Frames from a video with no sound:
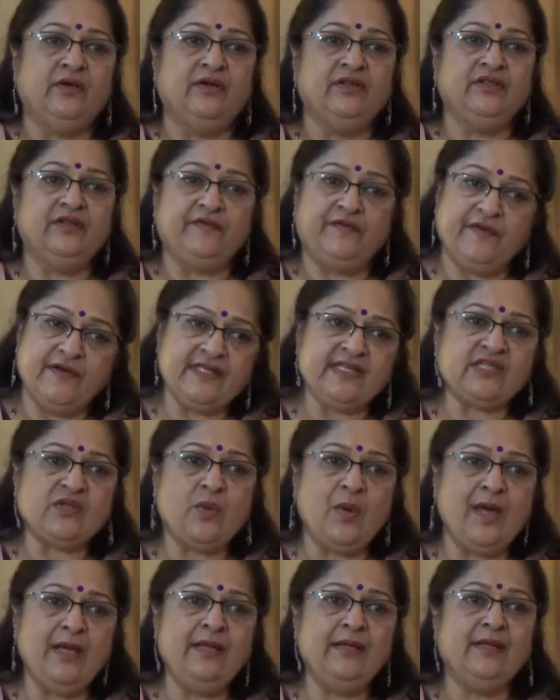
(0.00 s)
The first
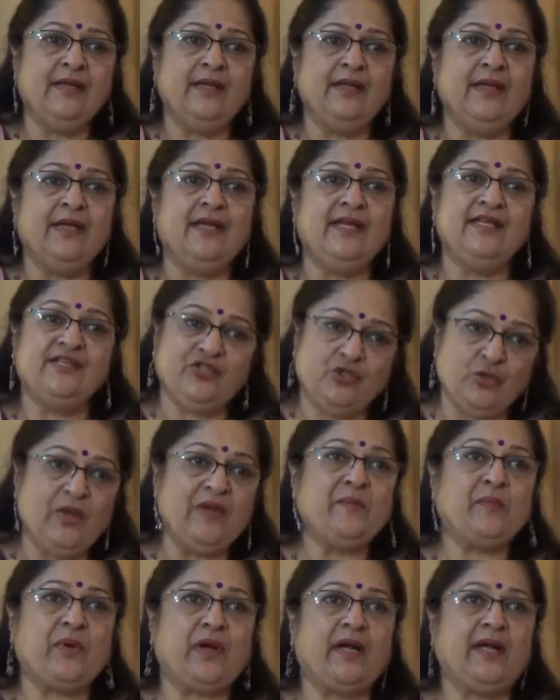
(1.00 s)
one is doing
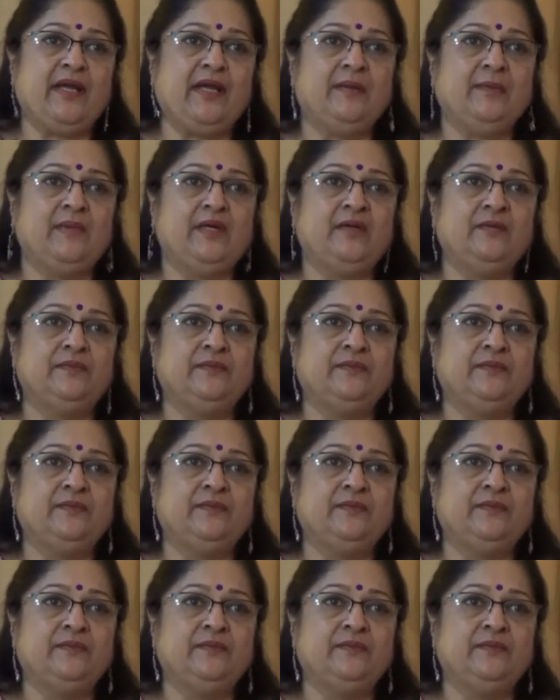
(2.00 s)
pranayama.